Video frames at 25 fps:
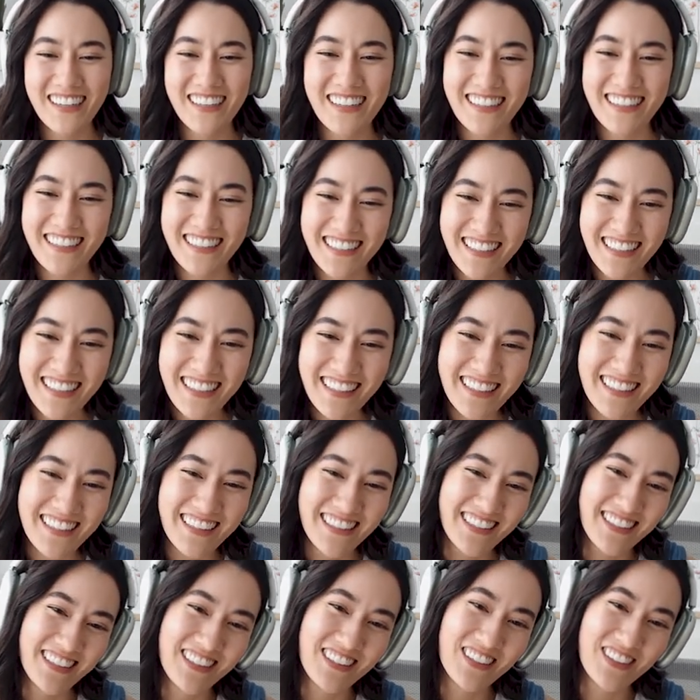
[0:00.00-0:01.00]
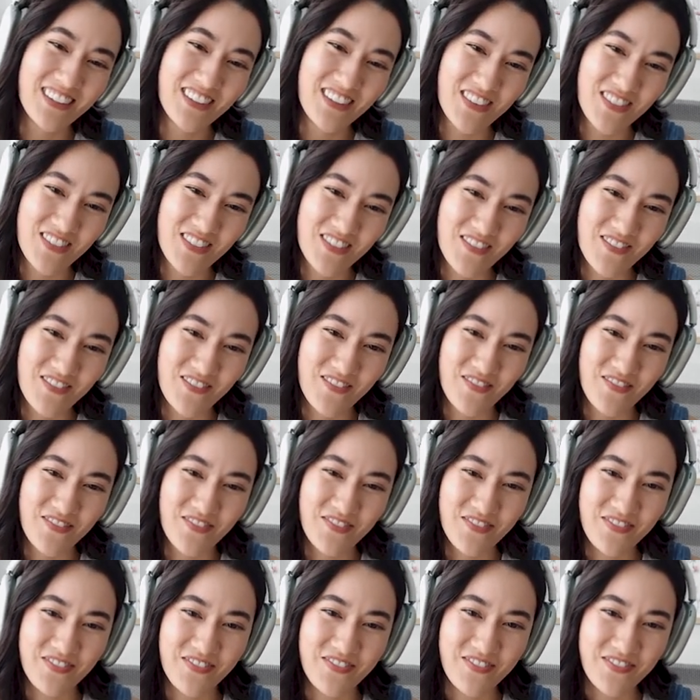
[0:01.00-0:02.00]

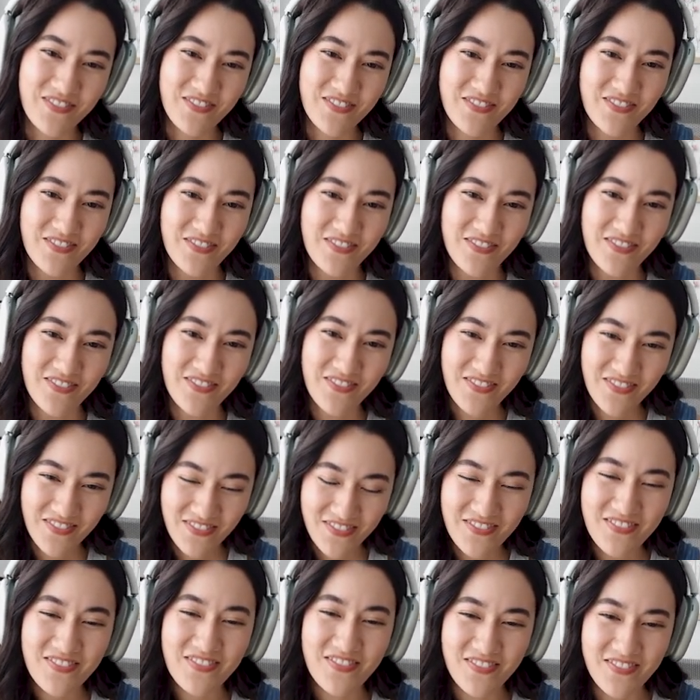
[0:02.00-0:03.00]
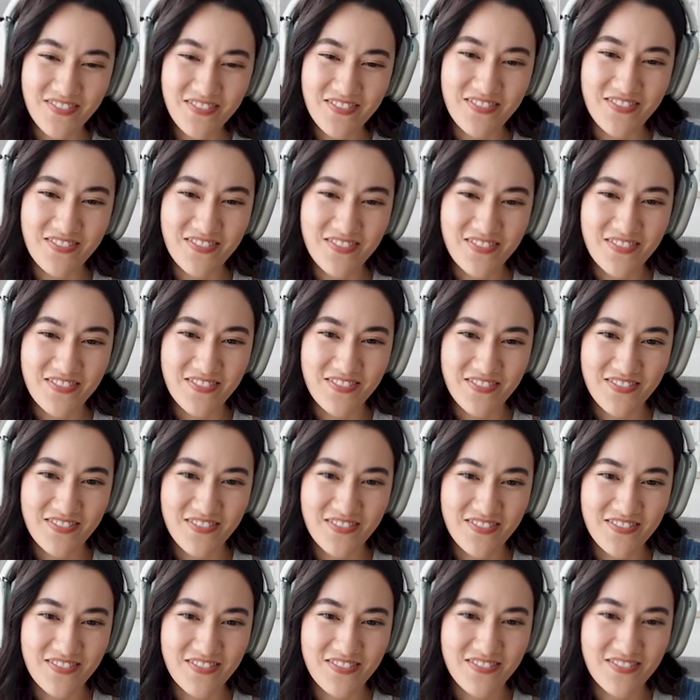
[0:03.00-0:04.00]

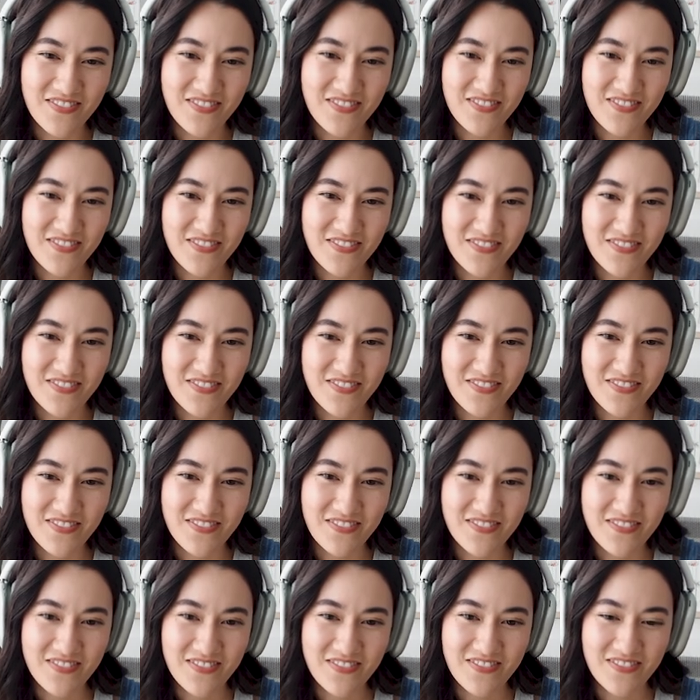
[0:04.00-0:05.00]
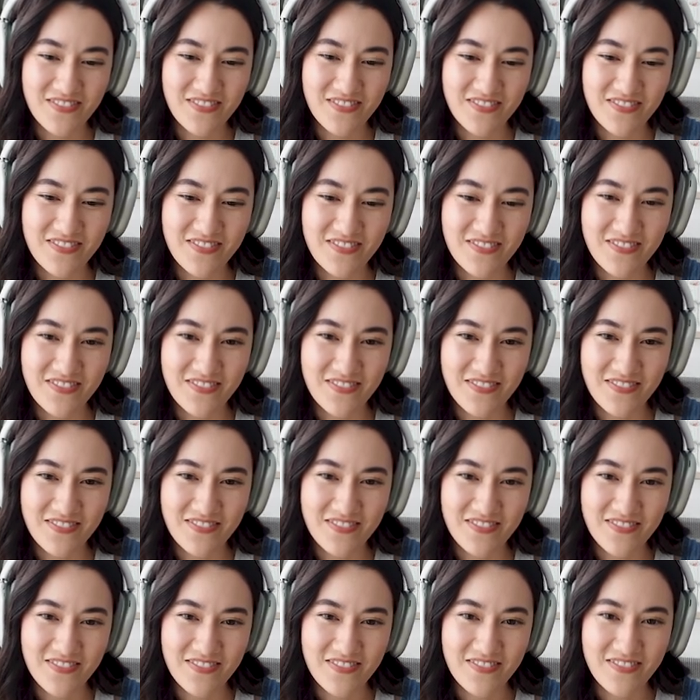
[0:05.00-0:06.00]

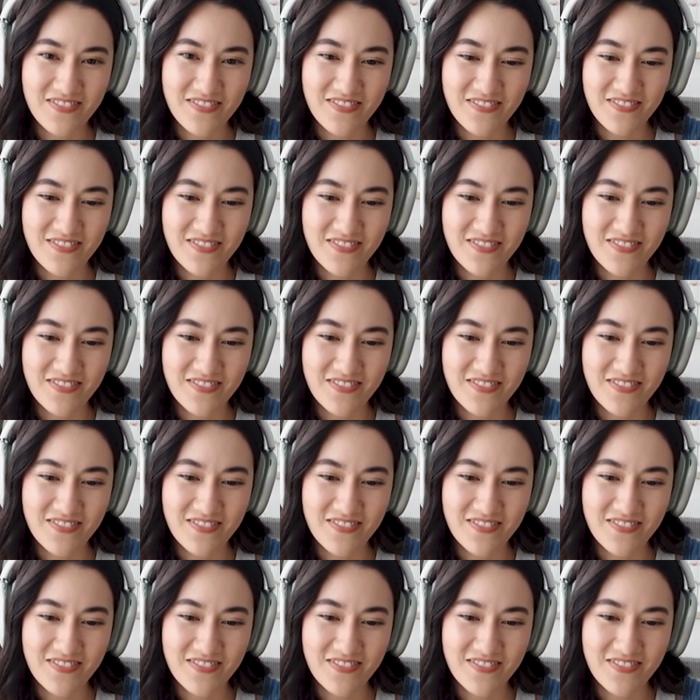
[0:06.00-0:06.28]
(not speaking)